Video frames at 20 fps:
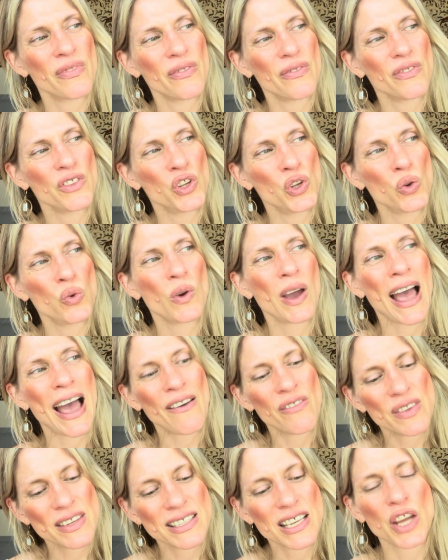you
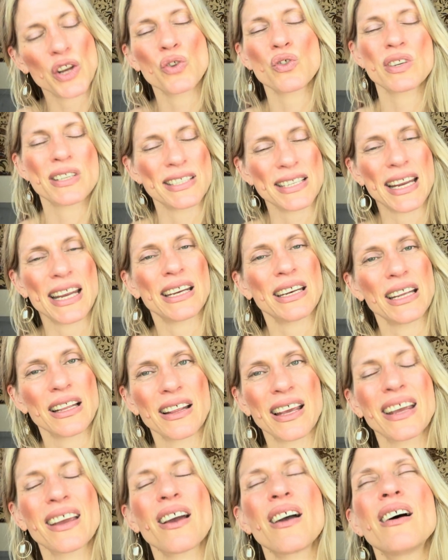have this understanding,
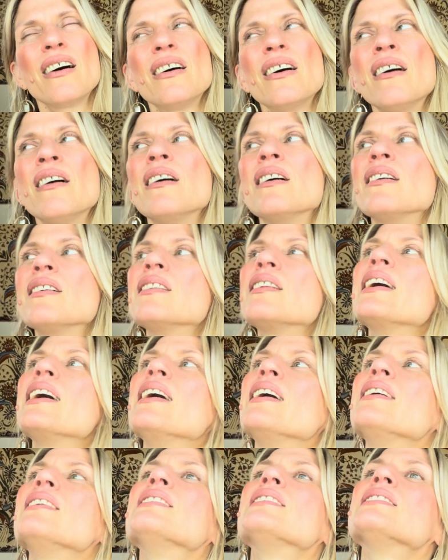like, oh,
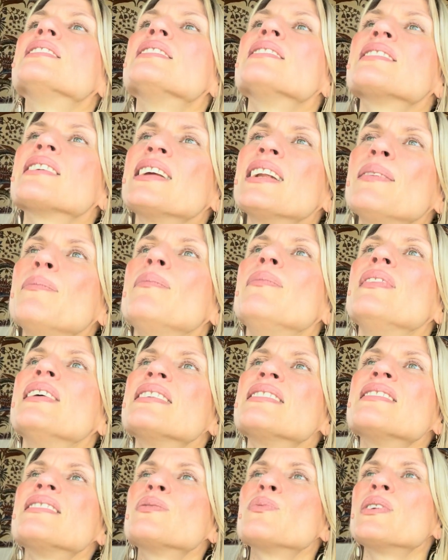like this
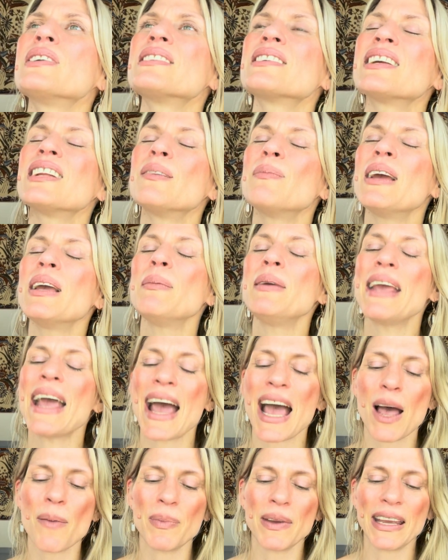is what's gonna make me
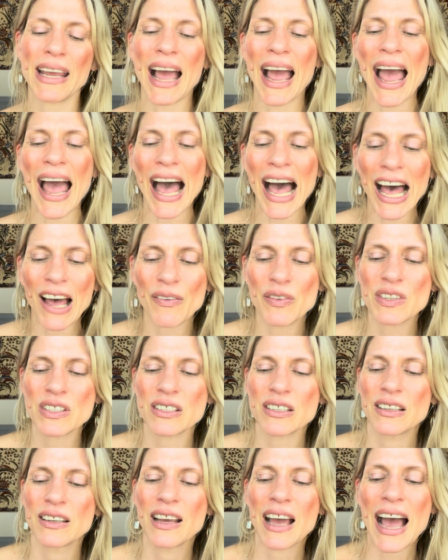happy. I have to
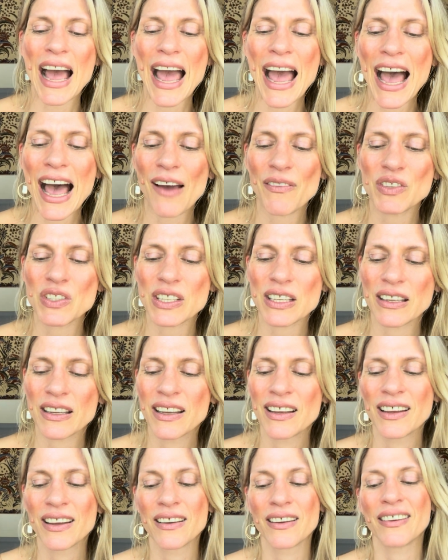
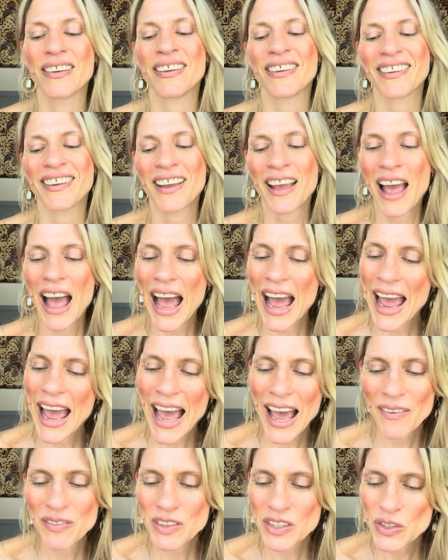I
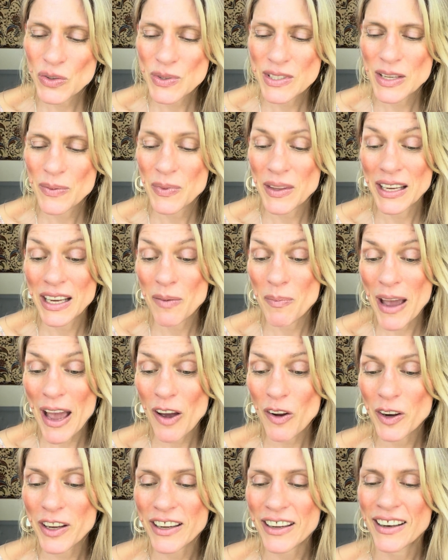have to do something
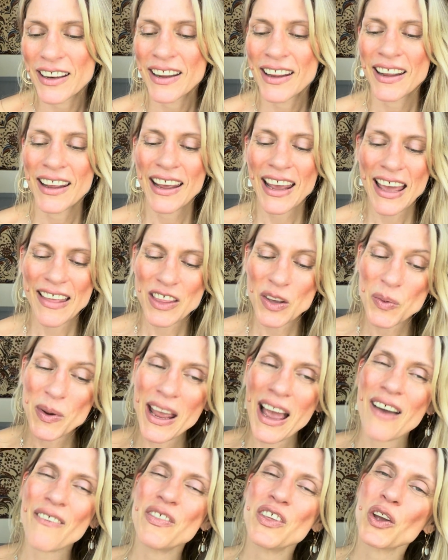about it. And then we
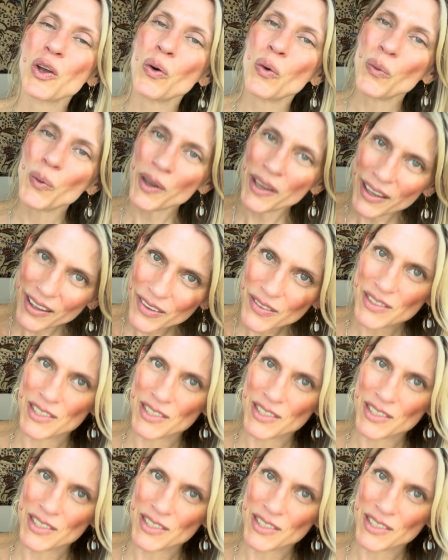have the Queen of